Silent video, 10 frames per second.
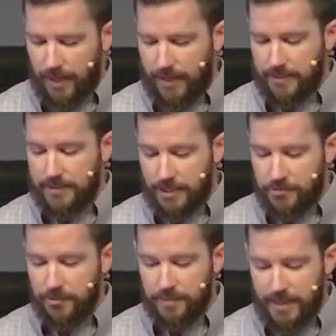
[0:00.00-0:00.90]
And a
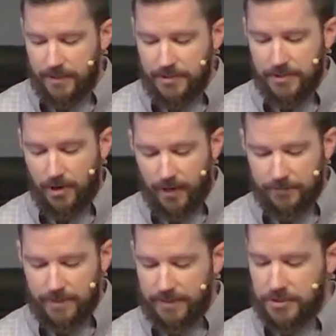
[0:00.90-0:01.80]
central means is
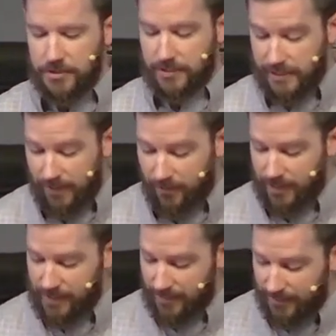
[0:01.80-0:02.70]
often the
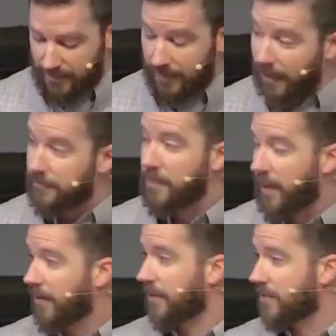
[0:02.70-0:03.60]
sincerity of the
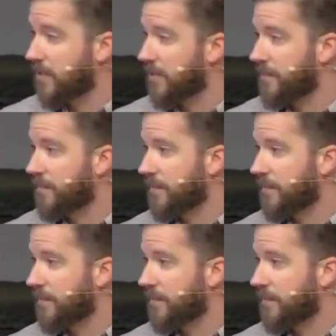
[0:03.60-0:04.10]
parents